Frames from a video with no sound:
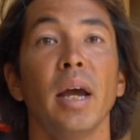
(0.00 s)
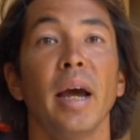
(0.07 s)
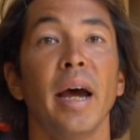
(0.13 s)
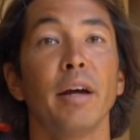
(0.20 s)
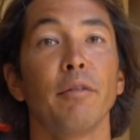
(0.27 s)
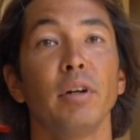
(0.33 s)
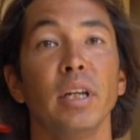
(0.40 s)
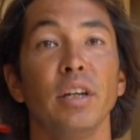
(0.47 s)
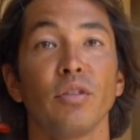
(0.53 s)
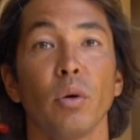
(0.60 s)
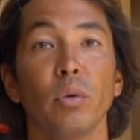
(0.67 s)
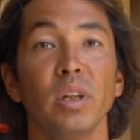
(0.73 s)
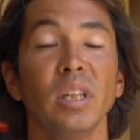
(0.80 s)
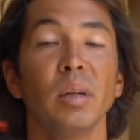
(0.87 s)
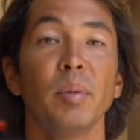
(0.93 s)
and really is
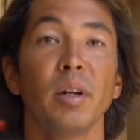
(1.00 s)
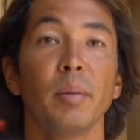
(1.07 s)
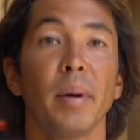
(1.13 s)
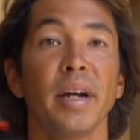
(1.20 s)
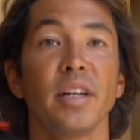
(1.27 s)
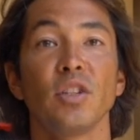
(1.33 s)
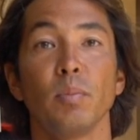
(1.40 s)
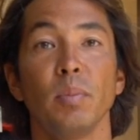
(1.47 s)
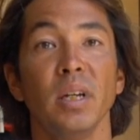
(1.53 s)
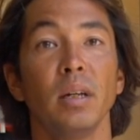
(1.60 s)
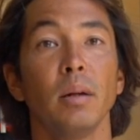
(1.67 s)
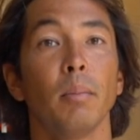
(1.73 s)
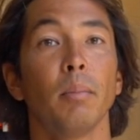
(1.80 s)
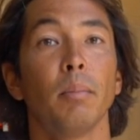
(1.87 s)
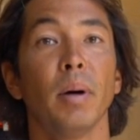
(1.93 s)
only limited by its
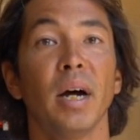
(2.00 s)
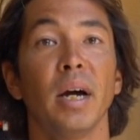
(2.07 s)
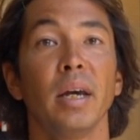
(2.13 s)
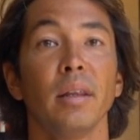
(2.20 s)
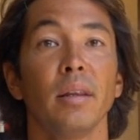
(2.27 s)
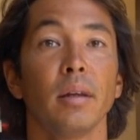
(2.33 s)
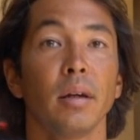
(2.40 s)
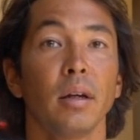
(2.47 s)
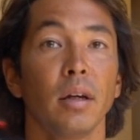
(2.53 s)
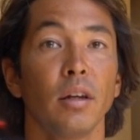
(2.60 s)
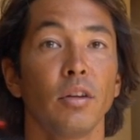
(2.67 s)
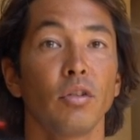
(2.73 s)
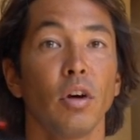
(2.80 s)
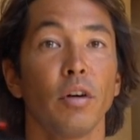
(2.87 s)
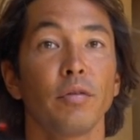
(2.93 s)
speed by the
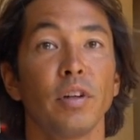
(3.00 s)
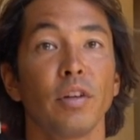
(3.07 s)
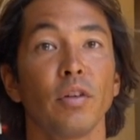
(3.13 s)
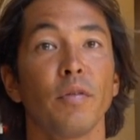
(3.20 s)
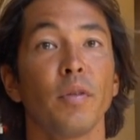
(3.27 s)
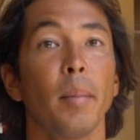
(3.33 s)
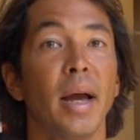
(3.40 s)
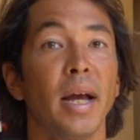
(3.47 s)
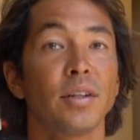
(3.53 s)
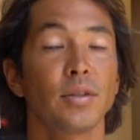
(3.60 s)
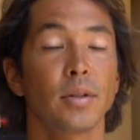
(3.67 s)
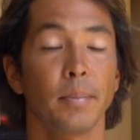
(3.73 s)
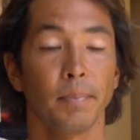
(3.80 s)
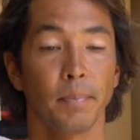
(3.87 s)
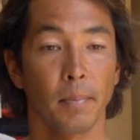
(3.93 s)
softness of the
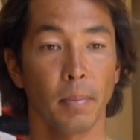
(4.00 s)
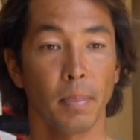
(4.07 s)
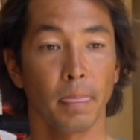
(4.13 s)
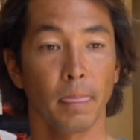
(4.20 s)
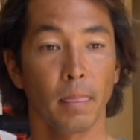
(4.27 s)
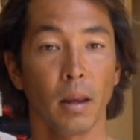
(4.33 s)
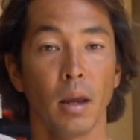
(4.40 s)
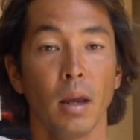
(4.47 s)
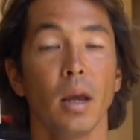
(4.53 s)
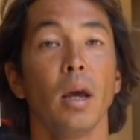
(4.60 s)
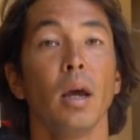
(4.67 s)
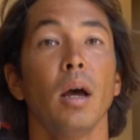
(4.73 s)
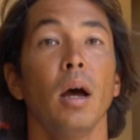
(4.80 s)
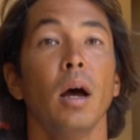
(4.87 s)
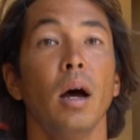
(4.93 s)
mast.
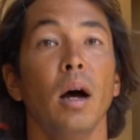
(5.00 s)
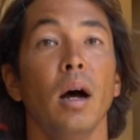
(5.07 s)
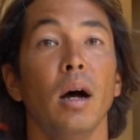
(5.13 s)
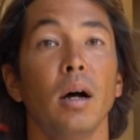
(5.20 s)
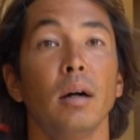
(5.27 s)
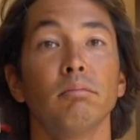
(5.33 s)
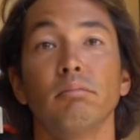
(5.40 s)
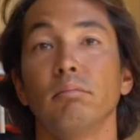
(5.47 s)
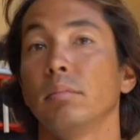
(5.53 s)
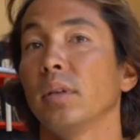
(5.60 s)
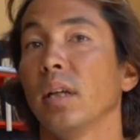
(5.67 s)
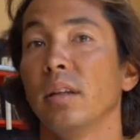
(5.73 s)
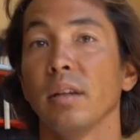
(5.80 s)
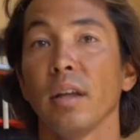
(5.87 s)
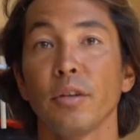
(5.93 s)

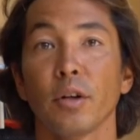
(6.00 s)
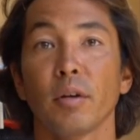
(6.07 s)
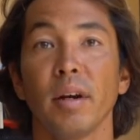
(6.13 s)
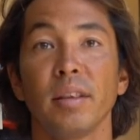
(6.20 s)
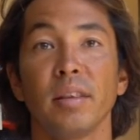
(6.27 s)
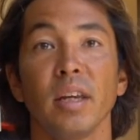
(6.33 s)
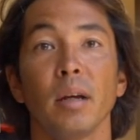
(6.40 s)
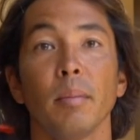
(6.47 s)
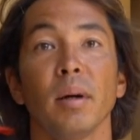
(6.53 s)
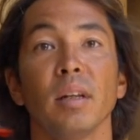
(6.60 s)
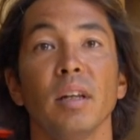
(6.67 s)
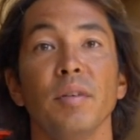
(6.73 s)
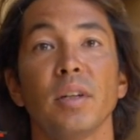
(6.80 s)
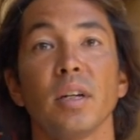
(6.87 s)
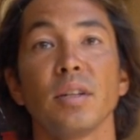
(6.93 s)
Another great thing about
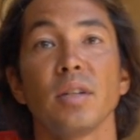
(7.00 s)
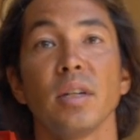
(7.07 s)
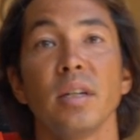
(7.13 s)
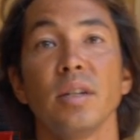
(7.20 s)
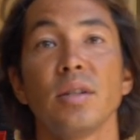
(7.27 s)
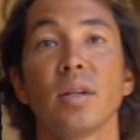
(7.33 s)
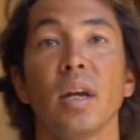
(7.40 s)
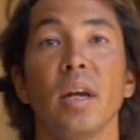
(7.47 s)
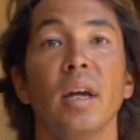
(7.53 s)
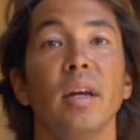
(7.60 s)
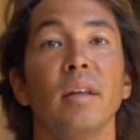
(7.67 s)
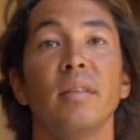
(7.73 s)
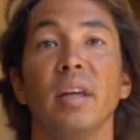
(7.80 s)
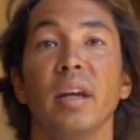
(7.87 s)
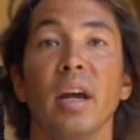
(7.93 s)
Levitaz is
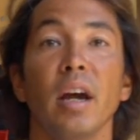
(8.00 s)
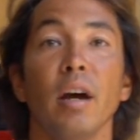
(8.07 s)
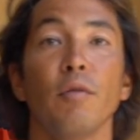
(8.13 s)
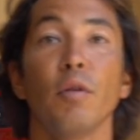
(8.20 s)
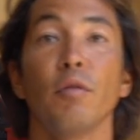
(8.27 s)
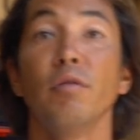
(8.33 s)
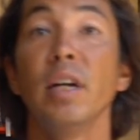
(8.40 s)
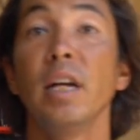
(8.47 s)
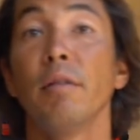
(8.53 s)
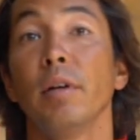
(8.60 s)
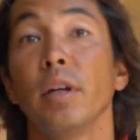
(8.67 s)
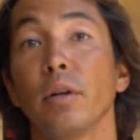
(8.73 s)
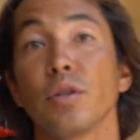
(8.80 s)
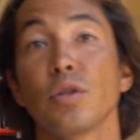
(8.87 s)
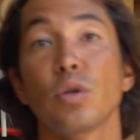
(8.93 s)
they have a really,
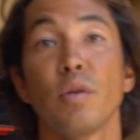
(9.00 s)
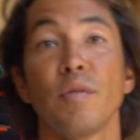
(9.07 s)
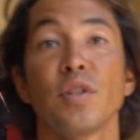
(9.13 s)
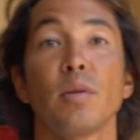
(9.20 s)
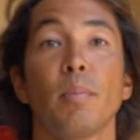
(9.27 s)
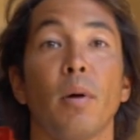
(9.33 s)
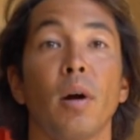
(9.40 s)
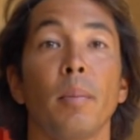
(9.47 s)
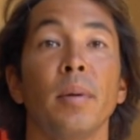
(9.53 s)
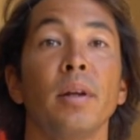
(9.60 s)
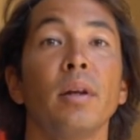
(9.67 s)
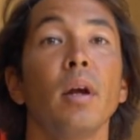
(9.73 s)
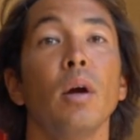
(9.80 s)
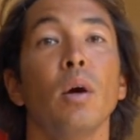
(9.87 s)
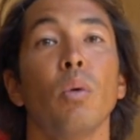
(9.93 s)
really good service
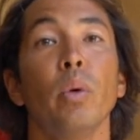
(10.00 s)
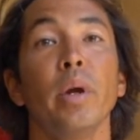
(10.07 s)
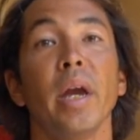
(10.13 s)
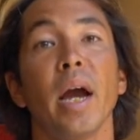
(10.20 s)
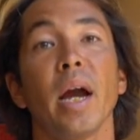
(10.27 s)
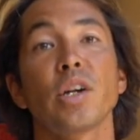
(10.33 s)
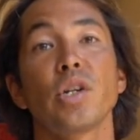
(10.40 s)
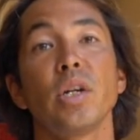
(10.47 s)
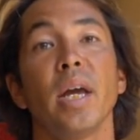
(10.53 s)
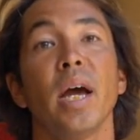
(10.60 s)
department. We actually